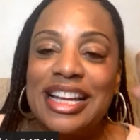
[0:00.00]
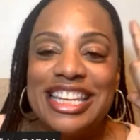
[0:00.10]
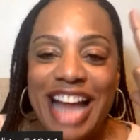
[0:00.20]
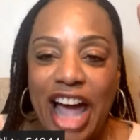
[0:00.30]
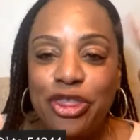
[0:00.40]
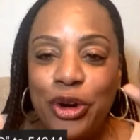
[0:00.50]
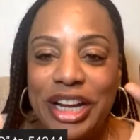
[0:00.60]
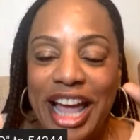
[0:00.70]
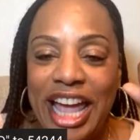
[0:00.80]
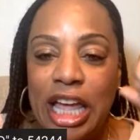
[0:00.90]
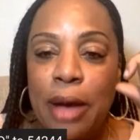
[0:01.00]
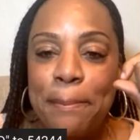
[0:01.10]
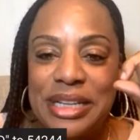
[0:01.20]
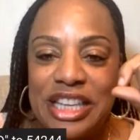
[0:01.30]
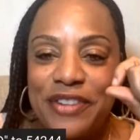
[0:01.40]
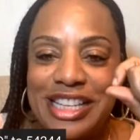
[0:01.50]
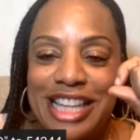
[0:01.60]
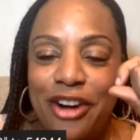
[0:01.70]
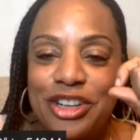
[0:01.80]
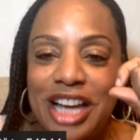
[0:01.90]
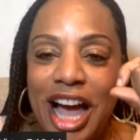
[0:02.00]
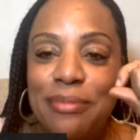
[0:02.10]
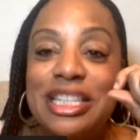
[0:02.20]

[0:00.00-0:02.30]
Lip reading: 9:30 a.m. Pacific Standard Time,